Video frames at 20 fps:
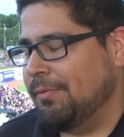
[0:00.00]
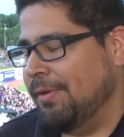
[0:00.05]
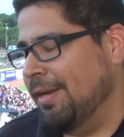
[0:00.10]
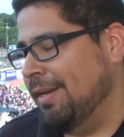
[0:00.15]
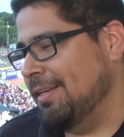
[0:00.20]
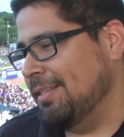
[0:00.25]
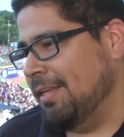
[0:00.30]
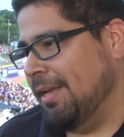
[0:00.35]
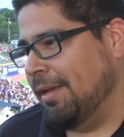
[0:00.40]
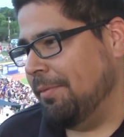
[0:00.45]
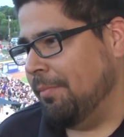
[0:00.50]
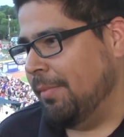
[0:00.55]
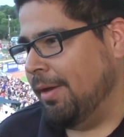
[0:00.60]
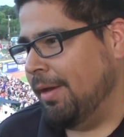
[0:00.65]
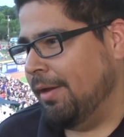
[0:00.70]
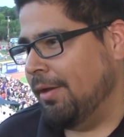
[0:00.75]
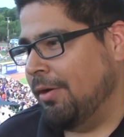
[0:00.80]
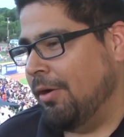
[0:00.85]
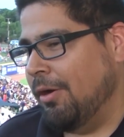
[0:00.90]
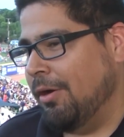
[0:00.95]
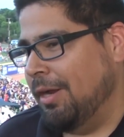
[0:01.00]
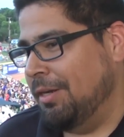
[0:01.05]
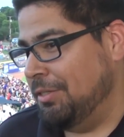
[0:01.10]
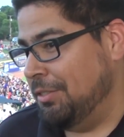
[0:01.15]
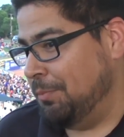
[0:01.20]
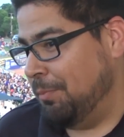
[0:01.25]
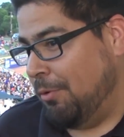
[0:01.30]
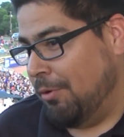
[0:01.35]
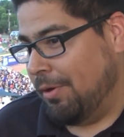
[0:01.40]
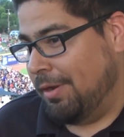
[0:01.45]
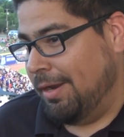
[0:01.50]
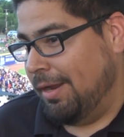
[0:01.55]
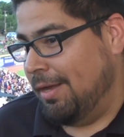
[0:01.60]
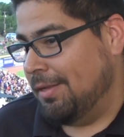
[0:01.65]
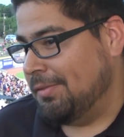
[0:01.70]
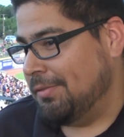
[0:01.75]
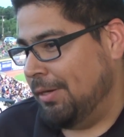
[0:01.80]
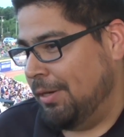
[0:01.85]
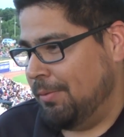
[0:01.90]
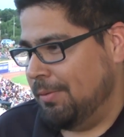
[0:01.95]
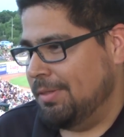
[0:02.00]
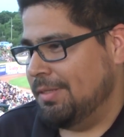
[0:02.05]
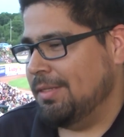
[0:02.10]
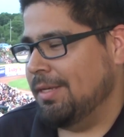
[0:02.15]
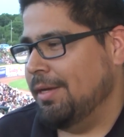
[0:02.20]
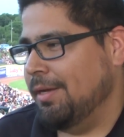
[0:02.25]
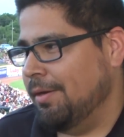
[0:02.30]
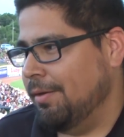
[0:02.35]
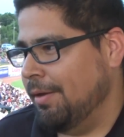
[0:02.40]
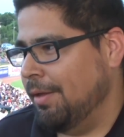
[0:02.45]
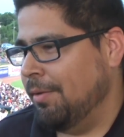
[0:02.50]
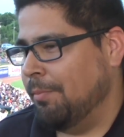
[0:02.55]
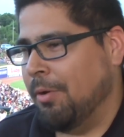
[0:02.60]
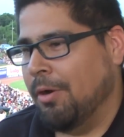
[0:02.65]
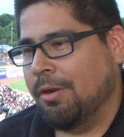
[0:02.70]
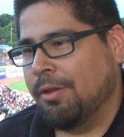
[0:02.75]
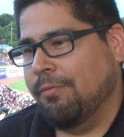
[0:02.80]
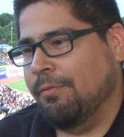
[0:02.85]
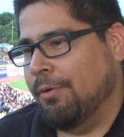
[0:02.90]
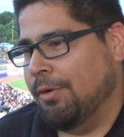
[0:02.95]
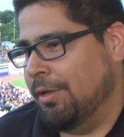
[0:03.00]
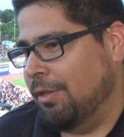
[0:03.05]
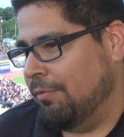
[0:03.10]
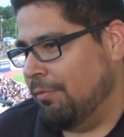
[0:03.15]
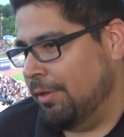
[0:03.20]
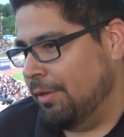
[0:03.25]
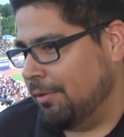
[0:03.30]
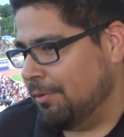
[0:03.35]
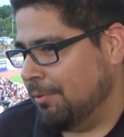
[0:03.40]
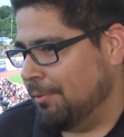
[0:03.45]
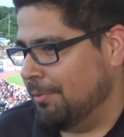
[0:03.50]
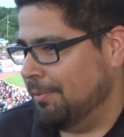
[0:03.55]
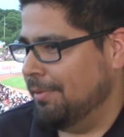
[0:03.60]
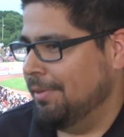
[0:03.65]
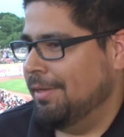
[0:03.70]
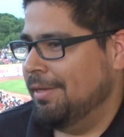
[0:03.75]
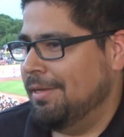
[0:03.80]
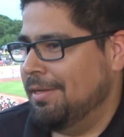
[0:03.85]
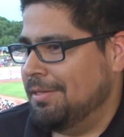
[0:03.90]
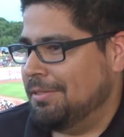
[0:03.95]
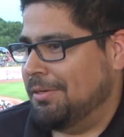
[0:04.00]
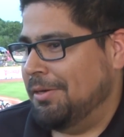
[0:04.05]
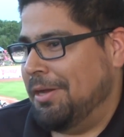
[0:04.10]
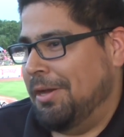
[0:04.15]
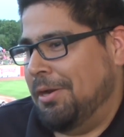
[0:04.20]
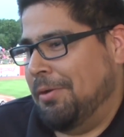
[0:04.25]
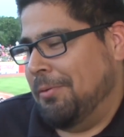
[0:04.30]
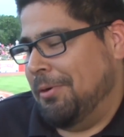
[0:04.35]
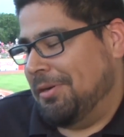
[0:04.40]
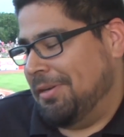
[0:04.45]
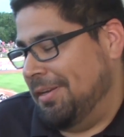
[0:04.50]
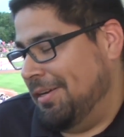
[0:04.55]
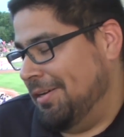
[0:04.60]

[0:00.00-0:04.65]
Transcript: funny because like my car had just broken down, so I was uh, in the market for another vehicle. So I kind of worked